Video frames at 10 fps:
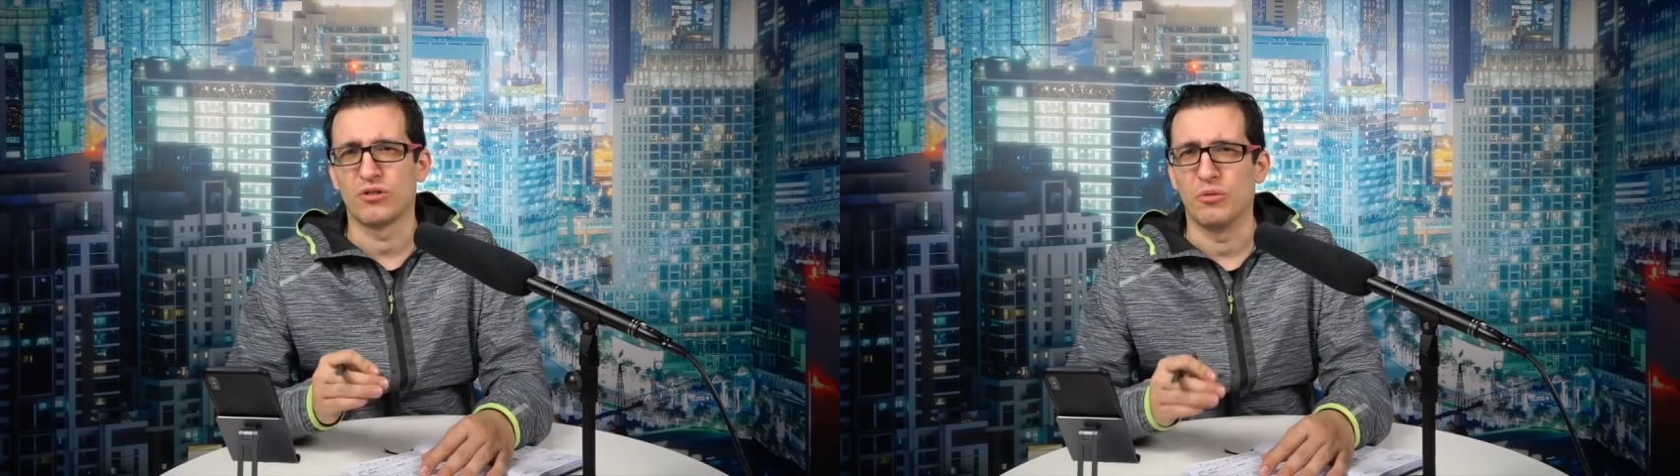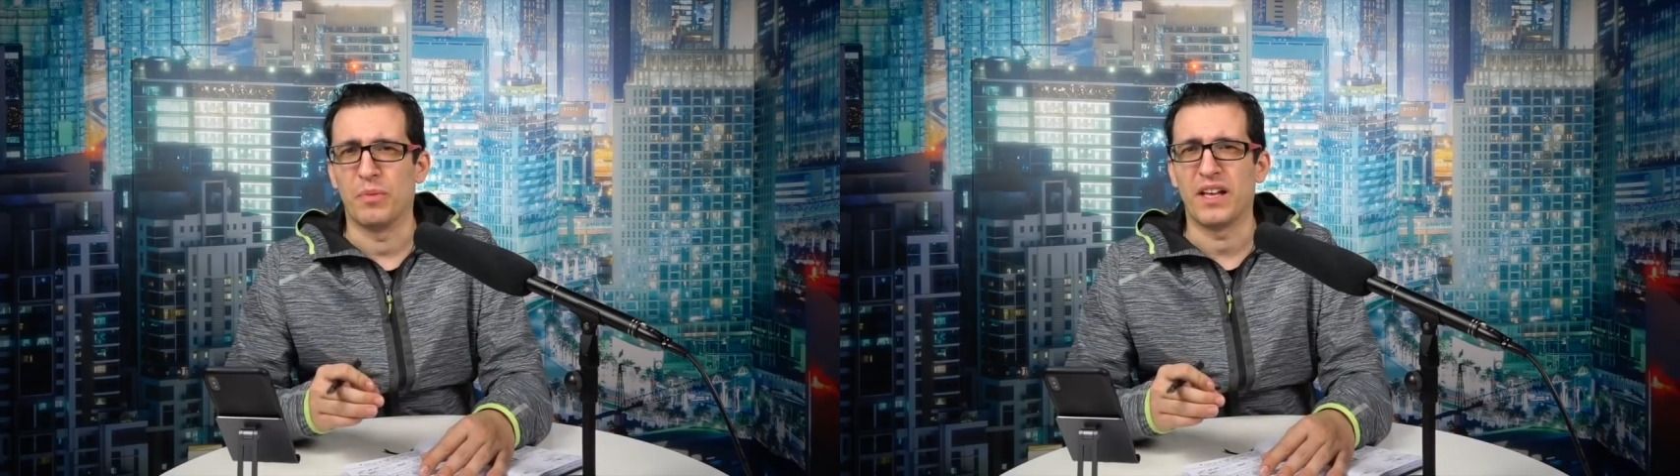
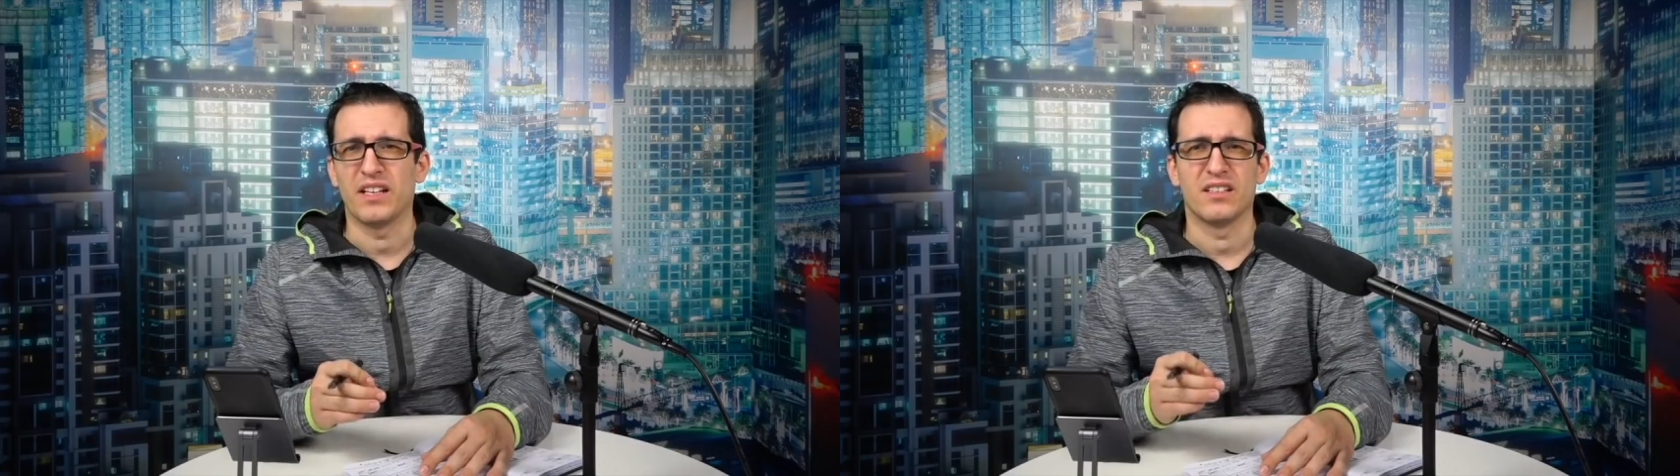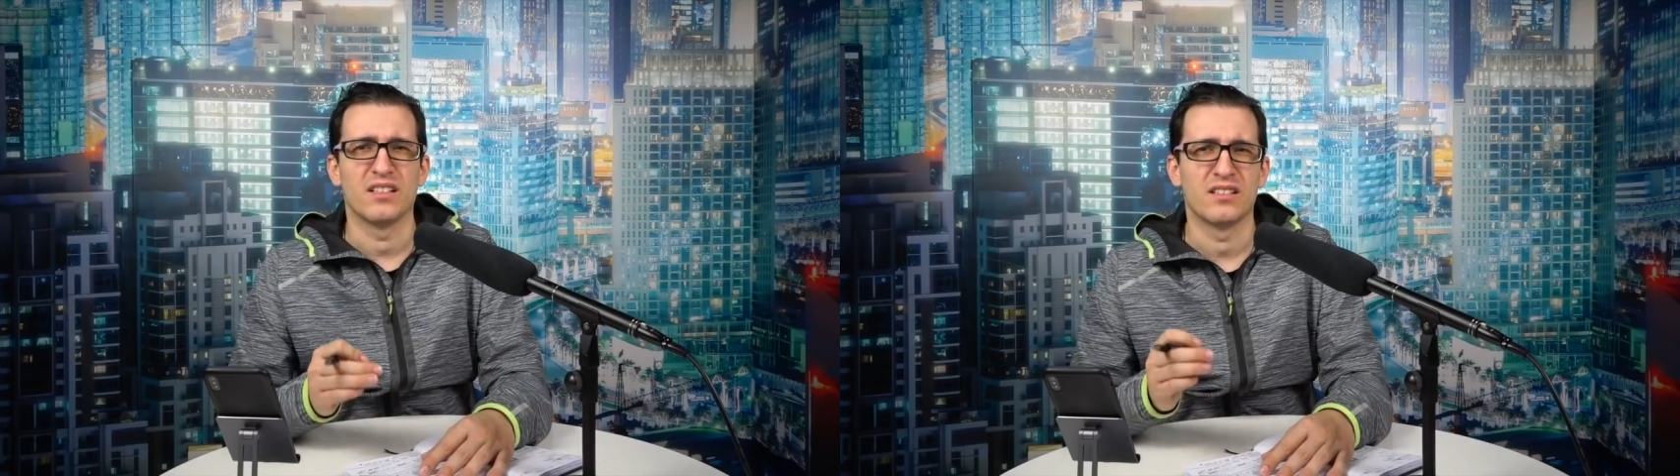to
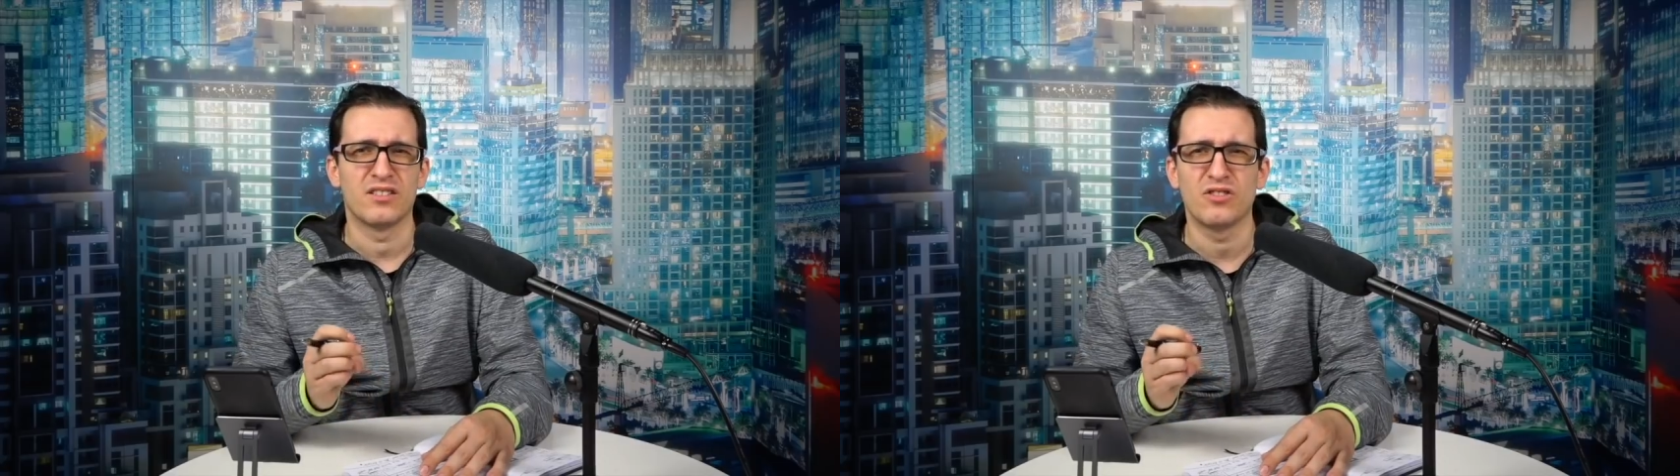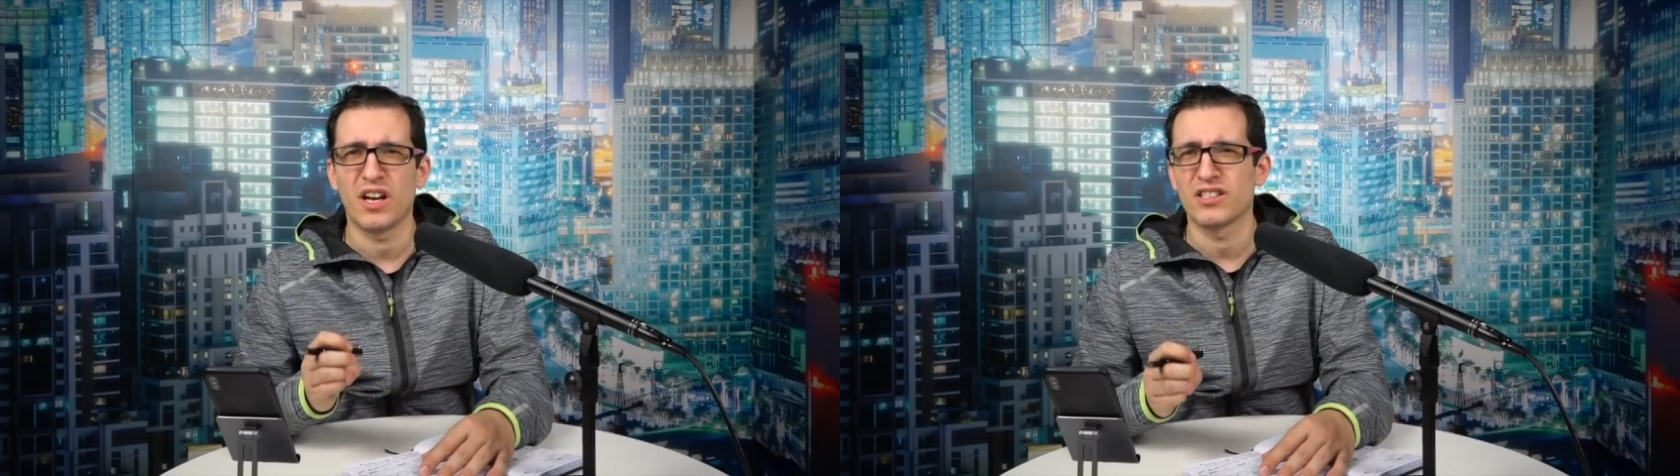play.
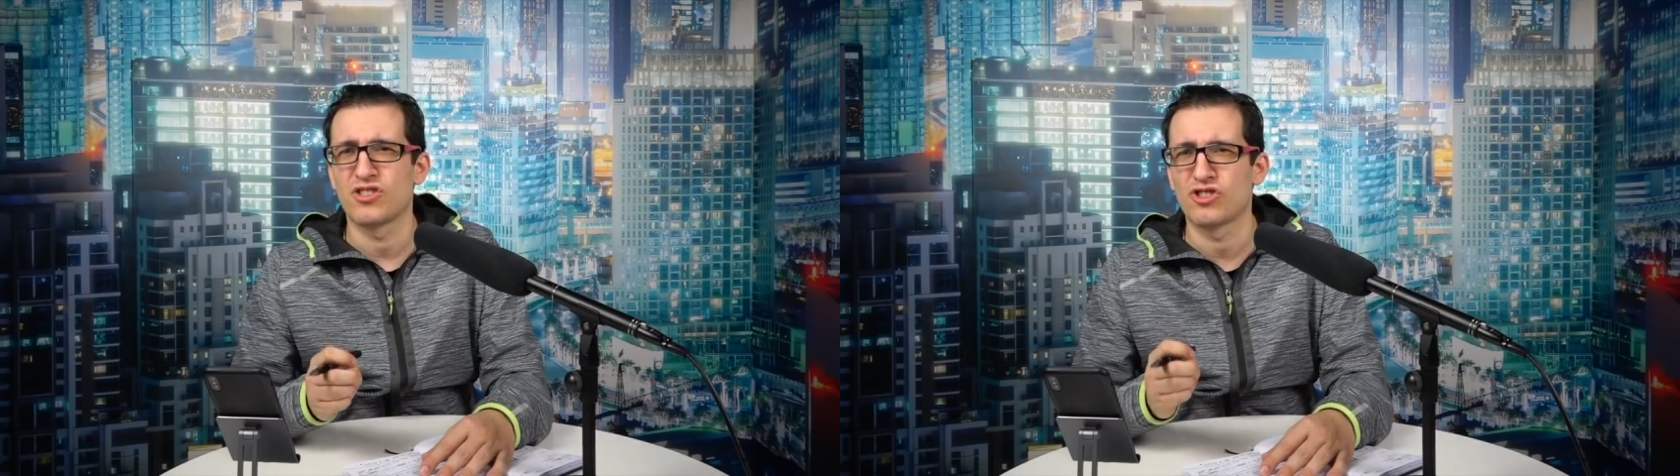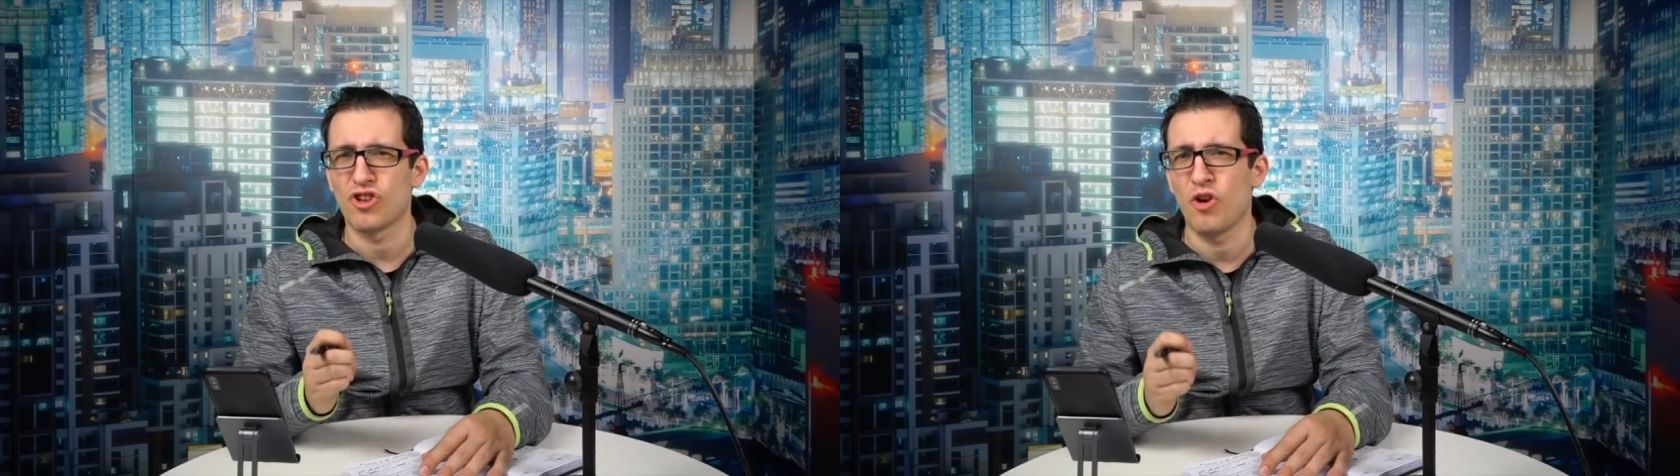You had
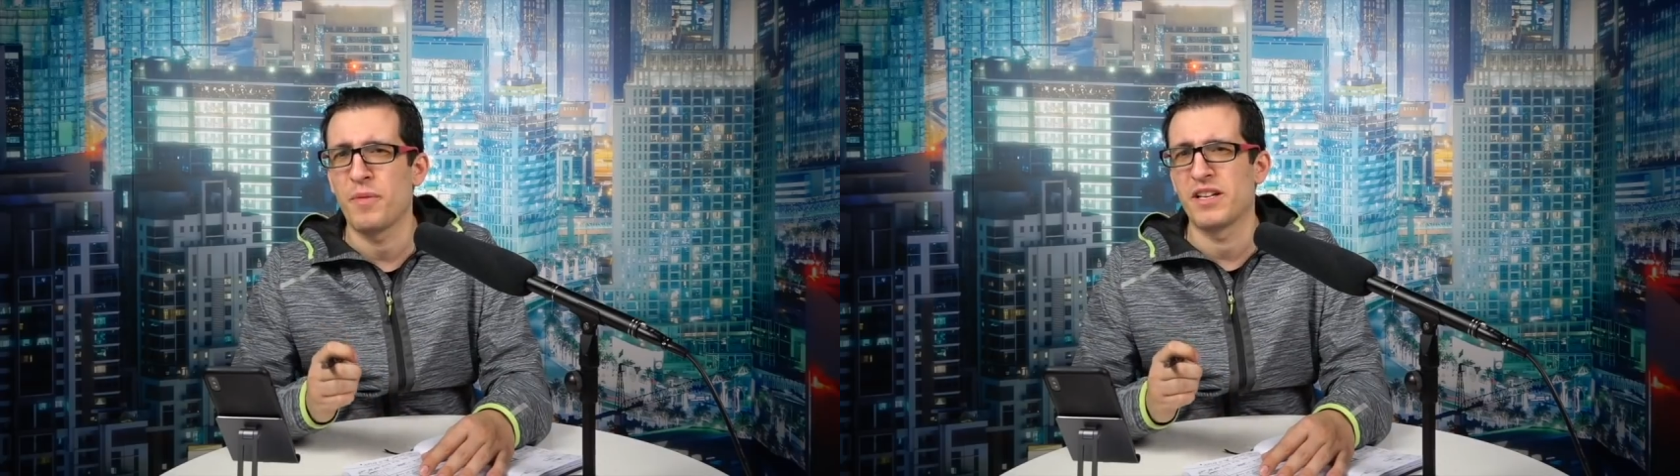so